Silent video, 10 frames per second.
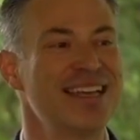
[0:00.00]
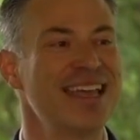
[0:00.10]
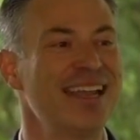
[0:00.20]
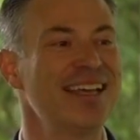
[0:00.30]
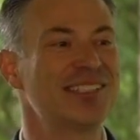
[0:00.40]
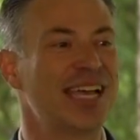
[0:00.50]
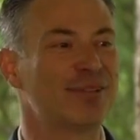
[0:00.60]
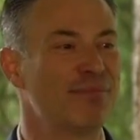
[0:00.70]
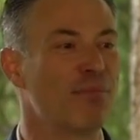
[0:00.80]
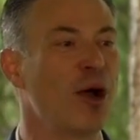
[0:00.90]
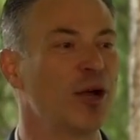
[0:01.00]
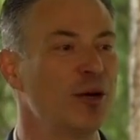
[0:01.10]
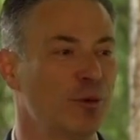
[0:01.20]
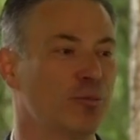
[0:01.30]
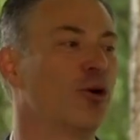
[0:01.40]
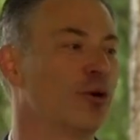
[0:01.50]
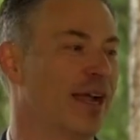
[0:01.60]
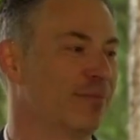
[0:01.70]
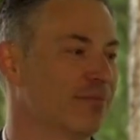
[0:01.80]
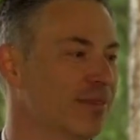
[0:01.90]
It is a remarkable program,